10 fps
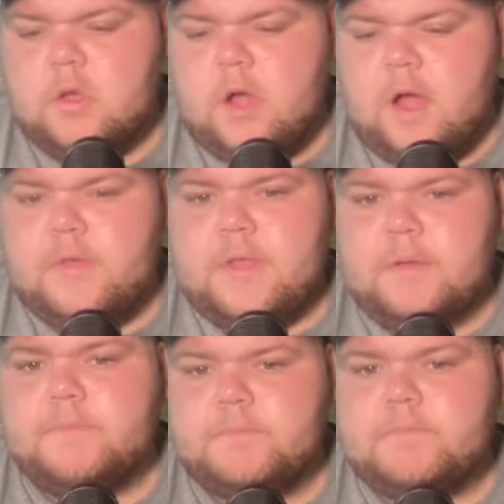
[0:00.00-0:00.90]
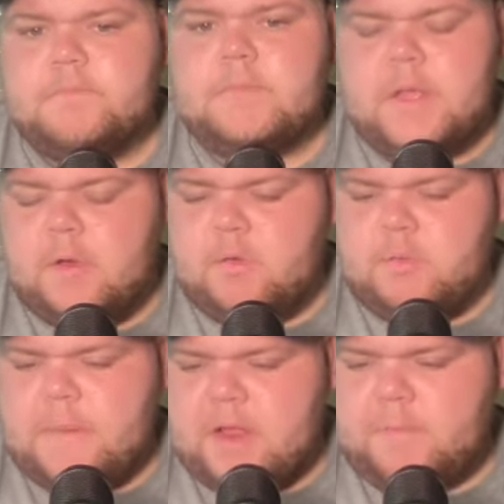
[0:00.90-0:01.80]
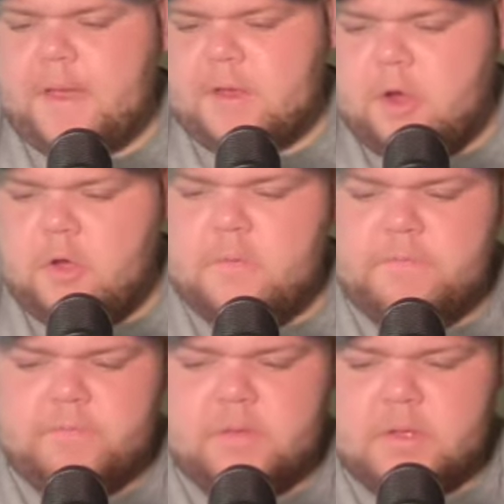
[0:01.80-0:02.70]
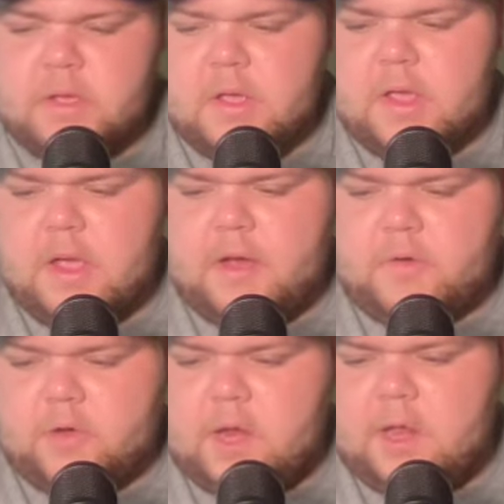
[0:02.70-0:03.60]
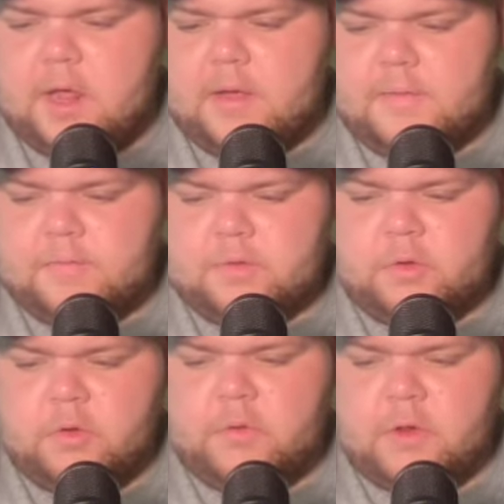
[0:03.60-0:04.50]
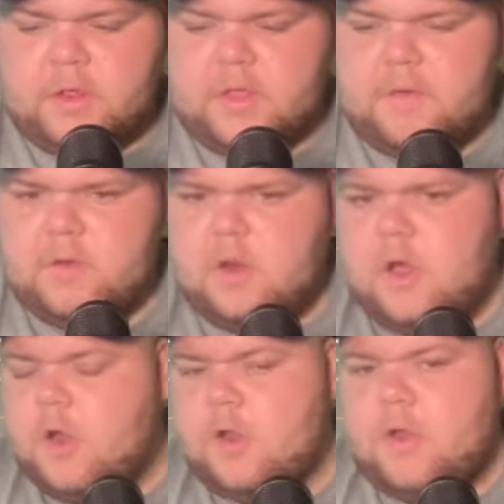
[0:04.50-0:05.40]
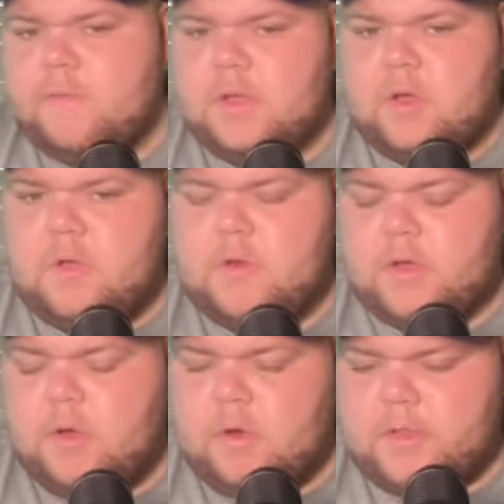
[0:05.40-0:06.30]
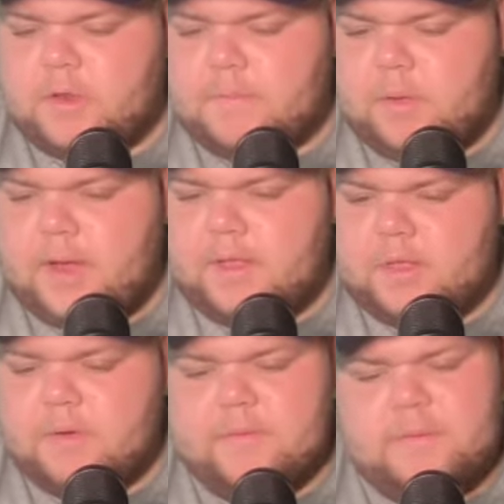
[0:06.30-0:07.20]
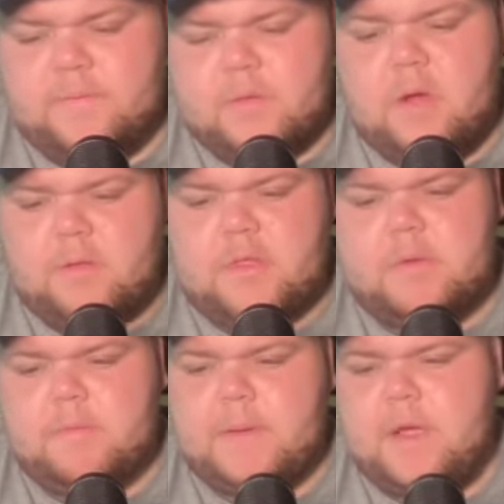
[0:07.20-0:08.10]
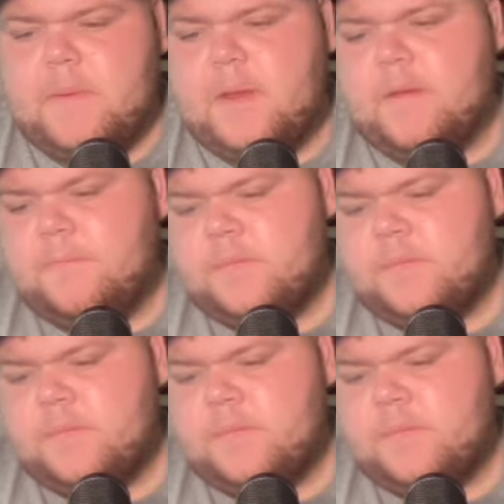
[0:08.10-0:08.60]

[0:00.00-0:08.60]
I think Eels will bounce back at home. Uh, Cronulla, 237. I don't know if Nick, Nicho Hynes is going to play, so I'll stick with Parramatta.